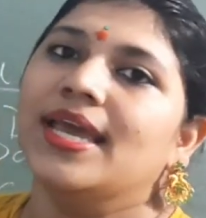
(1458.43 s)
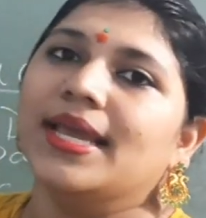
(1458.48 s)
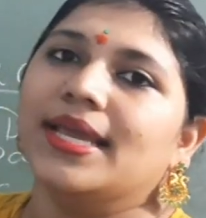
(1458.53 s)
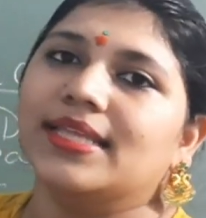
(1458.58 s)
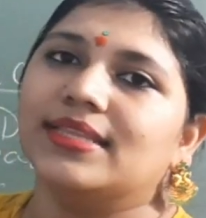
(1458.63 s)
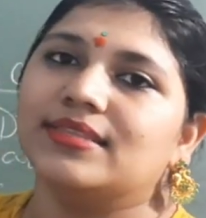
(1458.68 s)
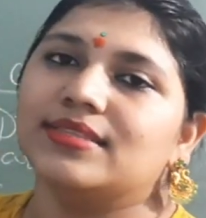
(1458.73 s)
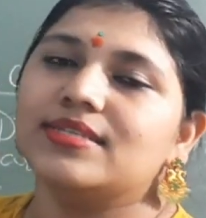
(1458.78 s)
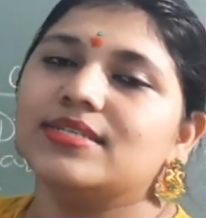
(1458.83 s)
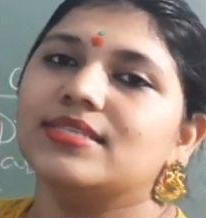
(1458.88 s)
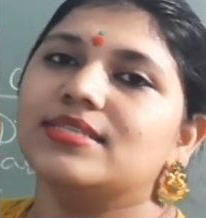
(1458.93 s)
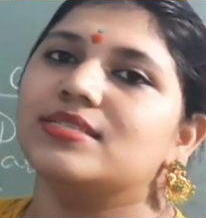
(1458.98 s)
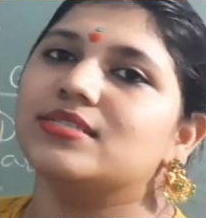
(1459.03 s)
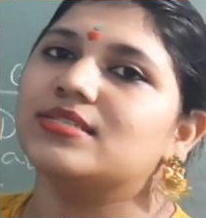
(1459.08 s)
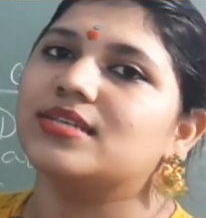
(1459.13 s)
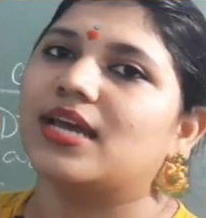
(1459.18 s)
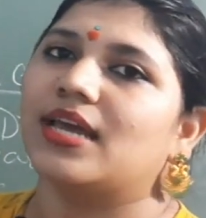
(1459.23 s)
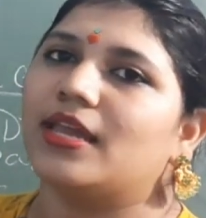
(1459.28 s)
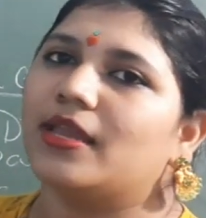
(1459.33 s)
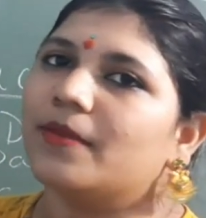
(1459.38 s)
In this
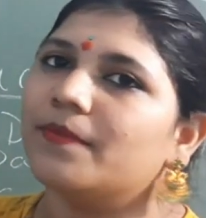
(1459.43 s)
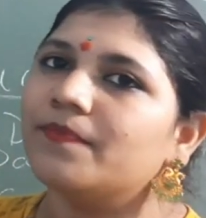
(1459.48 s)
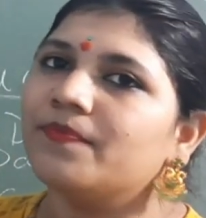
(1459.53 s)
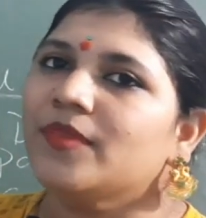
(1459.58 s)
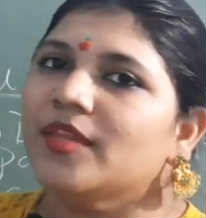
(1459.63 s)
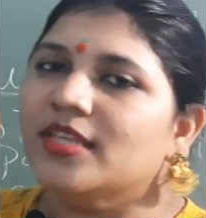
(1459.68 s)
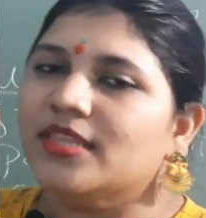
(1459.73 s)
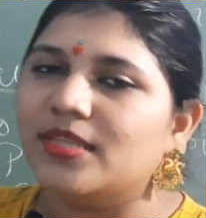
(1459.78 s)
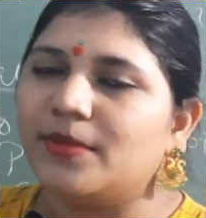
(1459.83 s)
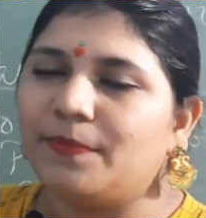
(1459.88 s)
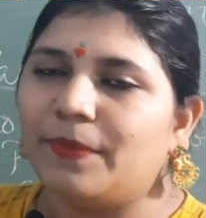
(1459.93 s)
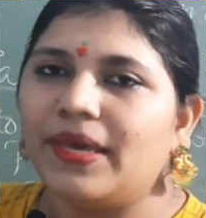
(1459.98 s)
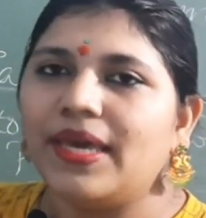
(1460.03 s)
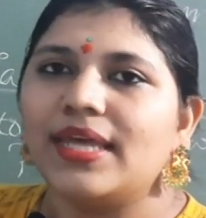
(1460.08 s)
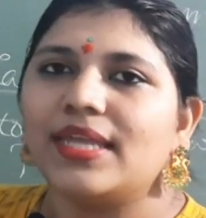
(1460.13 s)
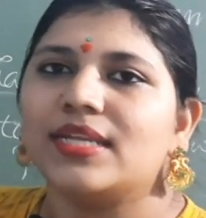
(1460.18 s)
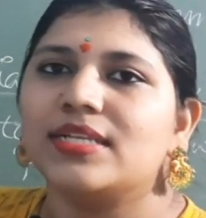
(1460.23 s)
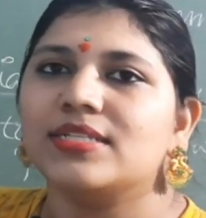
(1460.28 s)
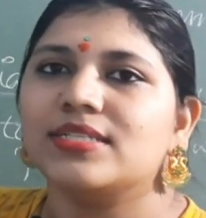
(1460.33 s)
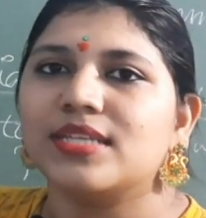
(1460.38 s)
time, the
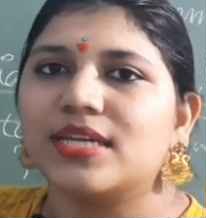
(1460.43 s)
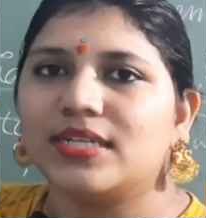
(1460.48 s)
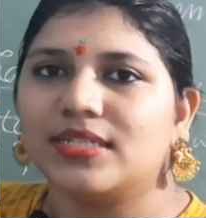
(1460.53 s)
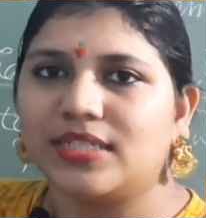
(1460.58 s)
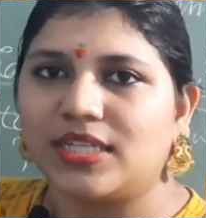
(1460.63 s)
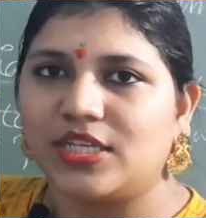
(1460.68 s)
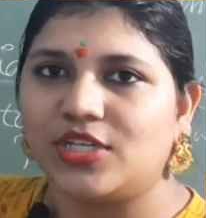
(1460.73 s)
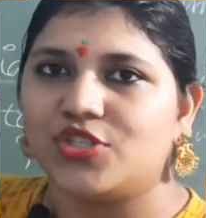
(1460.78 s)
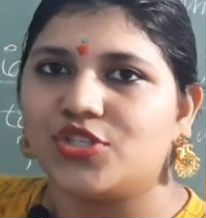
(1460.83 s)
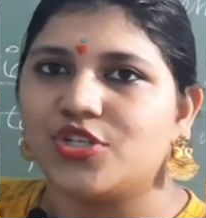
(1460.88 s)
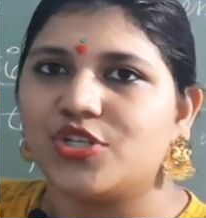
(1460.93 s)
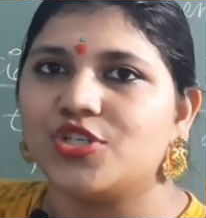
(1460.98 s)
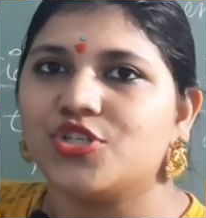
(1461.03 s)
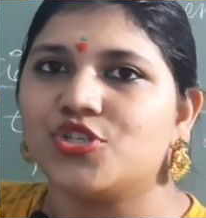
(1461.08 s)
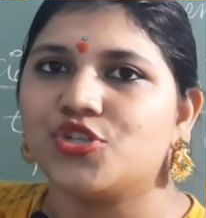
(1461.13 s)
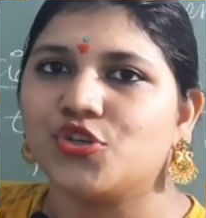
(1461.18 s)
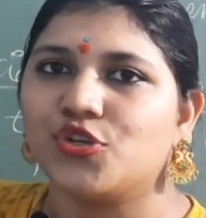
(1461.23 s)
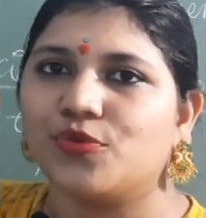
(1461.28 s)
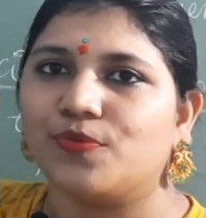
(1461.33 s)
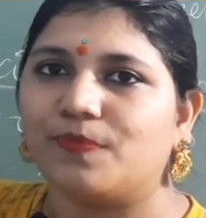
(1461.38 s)
parents and
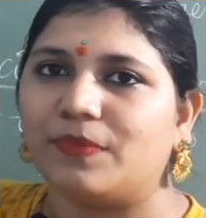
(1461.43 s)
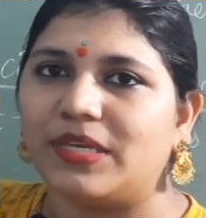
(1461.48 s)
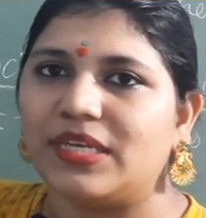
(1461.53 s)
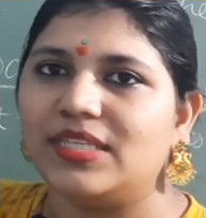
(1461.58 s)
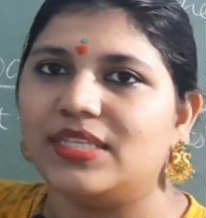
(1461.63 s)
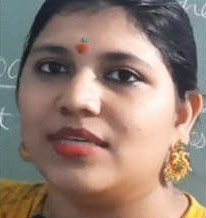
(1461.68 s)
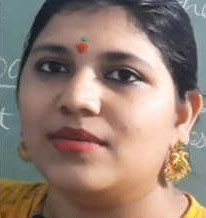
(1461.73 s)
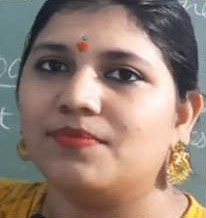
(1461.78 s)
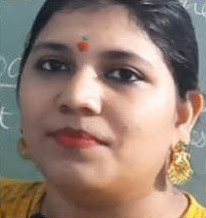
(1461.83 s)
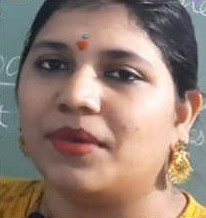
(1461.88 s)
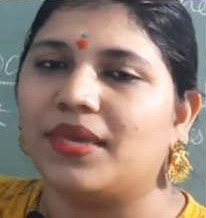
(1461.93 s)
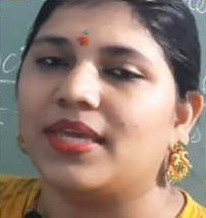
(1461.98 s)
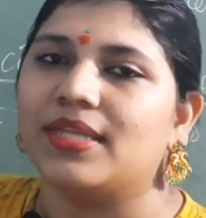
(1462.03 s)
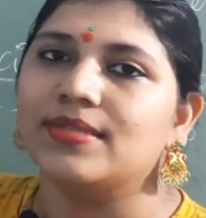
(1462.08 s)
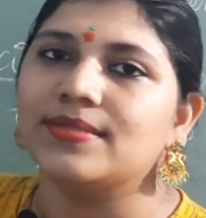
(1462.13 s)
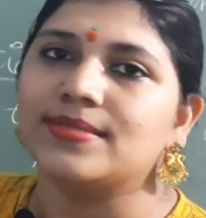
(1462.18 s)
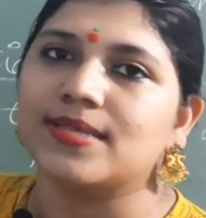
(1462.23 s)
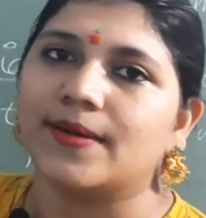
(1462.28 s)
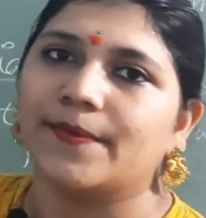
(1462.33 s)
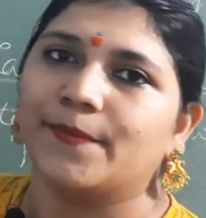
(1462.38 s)
teachers should be the
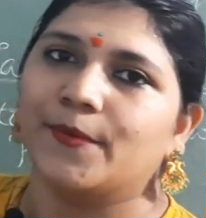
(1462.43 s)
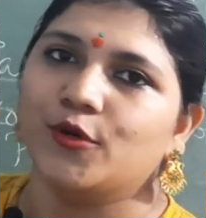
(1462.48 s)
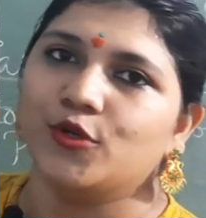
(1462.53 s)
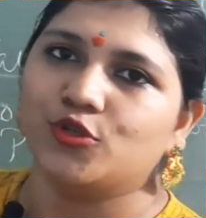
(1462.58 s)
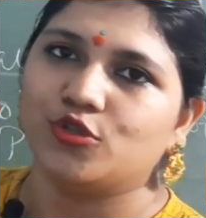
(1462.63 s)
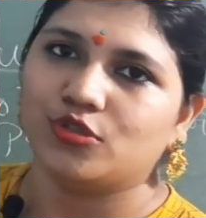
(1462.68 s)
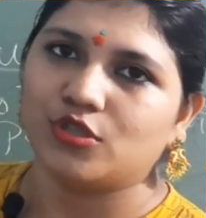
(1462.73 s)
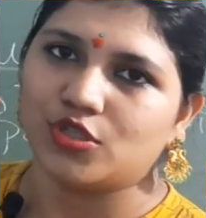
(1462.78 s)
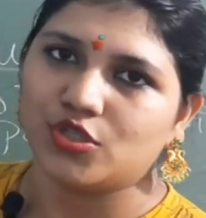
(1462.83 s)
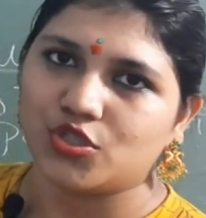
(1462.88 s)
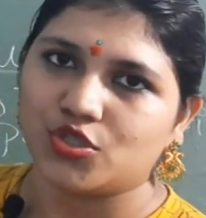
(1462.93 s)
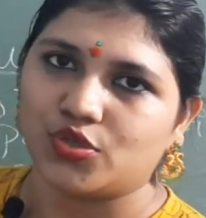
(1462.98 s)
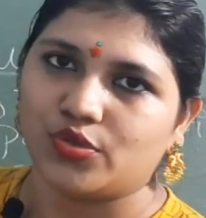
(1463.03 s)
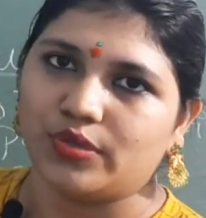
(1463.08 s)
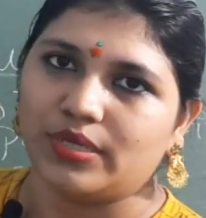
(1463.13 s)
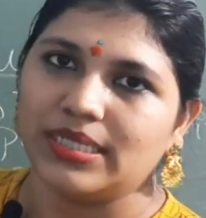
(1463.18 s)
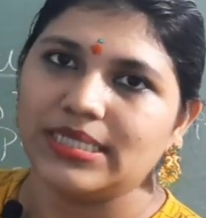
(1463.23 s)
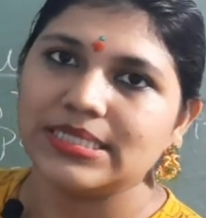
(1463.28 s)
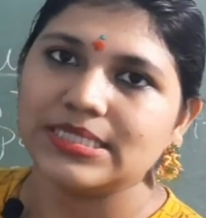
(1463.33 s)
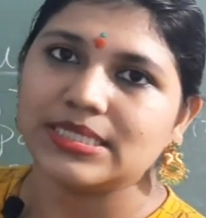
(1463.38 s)
main support to the
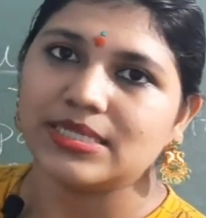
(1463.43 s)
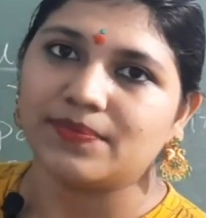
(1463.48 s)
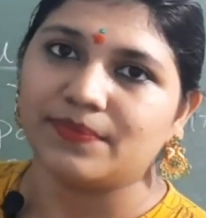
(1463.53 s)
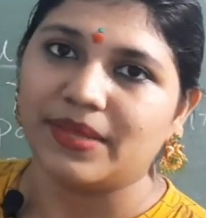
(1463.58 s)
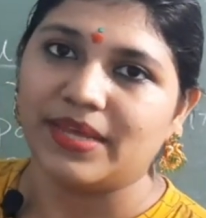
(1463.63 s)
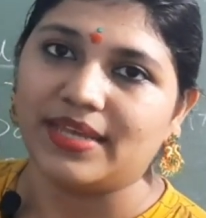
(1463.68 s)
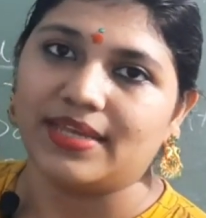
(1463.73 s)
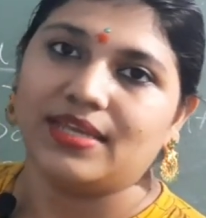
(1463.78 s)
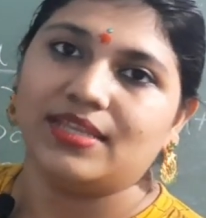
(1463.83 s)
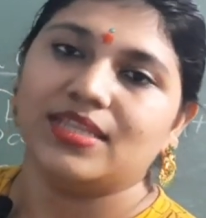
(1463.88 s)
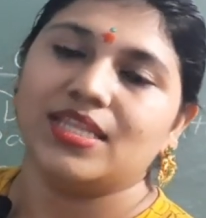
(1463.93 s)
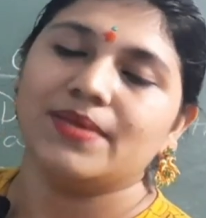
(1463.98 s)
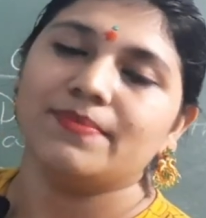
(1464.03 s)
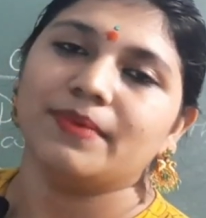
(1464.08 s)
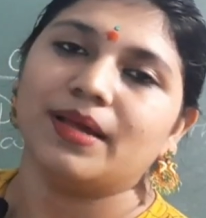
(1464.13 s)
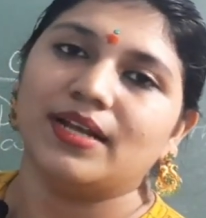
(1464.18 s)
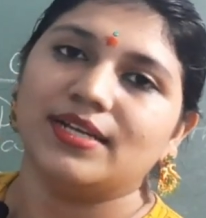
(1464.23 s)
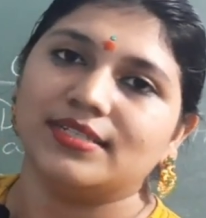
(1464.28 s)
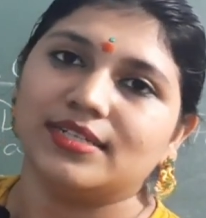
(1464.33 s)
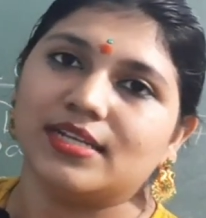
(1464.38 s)
students in making
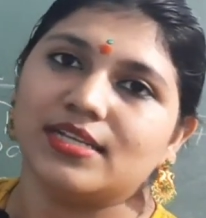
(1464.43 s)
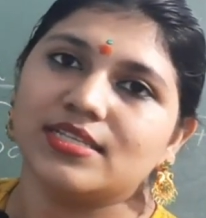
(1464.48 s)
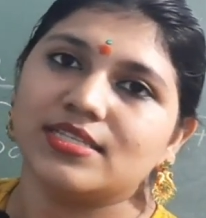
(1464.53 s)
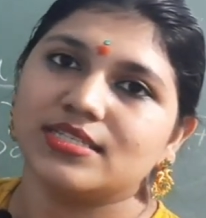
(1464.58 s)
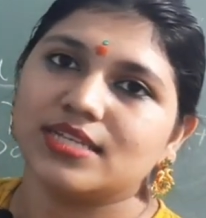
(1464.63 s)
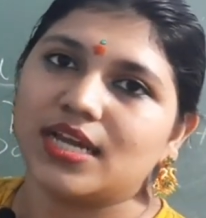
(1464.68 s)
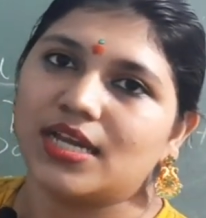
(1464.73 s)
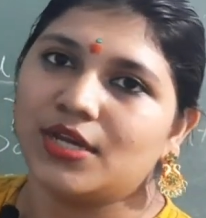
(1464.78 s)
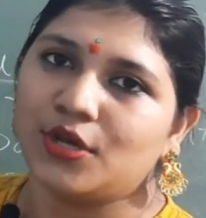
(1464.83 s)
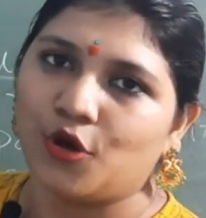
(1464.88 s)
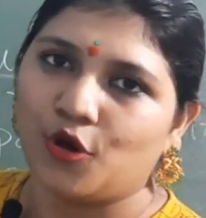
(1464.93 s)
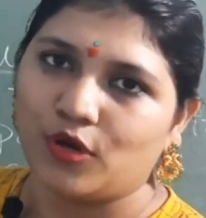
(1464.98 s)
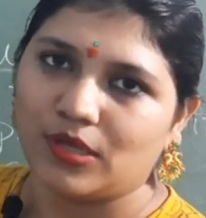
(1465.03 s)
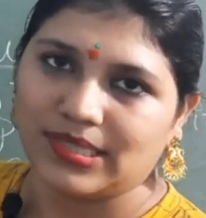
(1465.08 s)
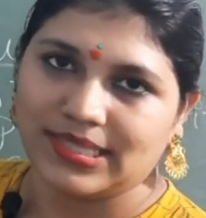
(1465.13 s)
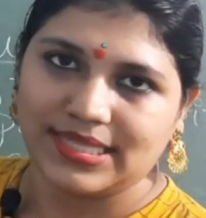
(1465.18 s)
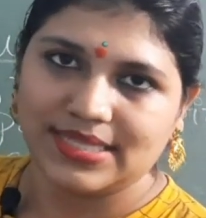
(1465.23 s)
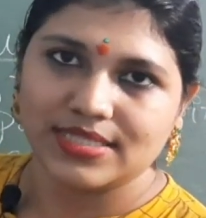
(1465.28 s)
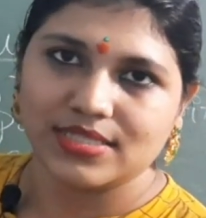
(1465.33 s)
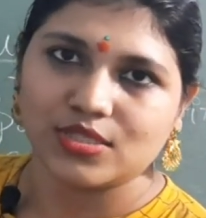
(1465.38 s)
them understand
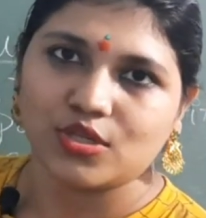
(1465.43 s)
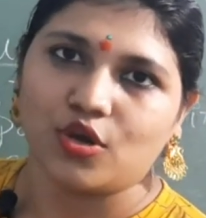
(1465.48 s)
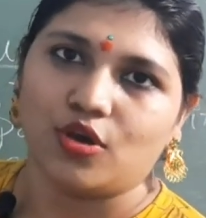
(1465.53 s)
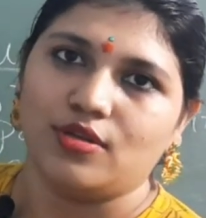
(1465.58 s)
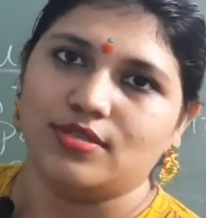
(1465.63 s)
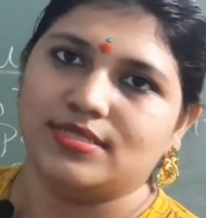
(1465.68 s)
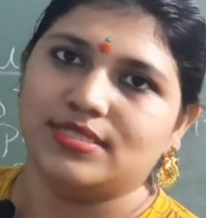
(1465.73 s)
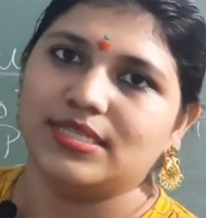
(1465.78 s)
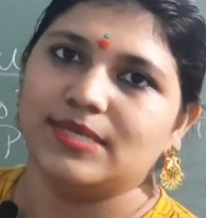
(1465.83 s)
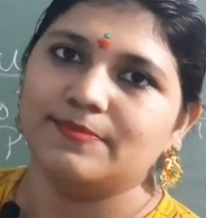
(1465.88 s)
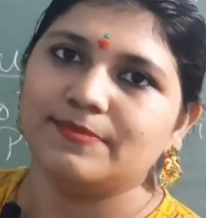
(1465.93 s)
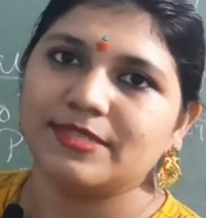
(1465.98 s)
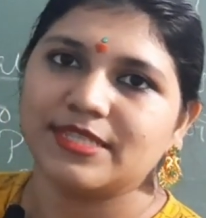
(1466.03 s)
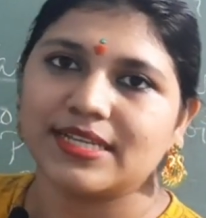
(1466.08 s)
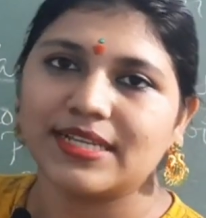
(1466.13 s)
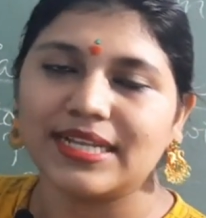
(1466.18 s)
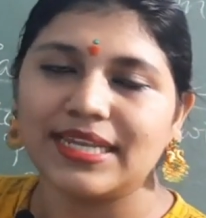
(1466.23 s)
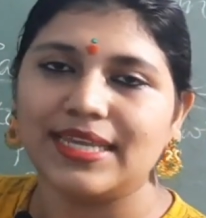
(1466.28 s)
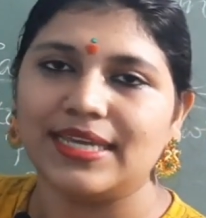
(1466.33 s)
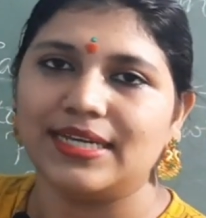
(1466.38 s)
all these concepts
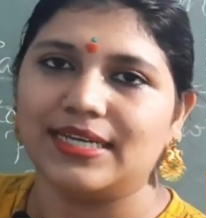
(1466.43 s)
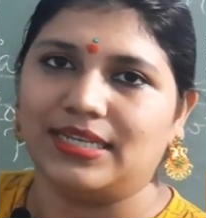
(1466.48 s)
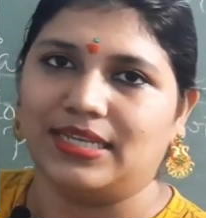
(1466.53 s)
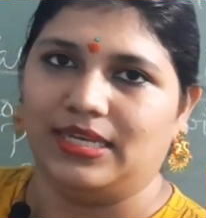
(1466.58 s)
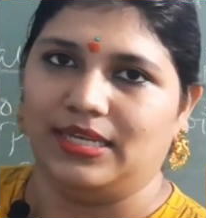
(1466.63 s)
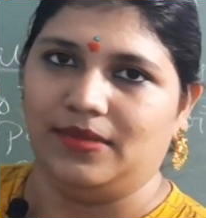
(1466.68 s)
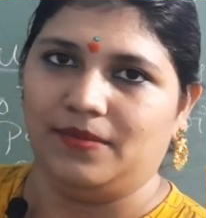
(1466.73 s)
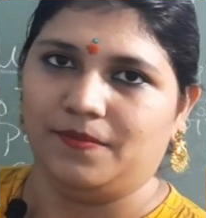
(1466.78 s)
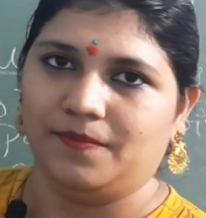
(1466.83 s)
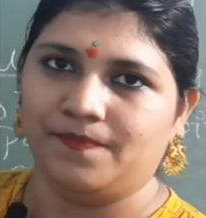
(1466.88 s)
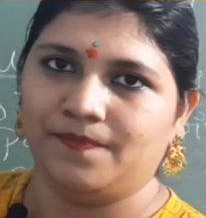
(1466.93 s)
clearly.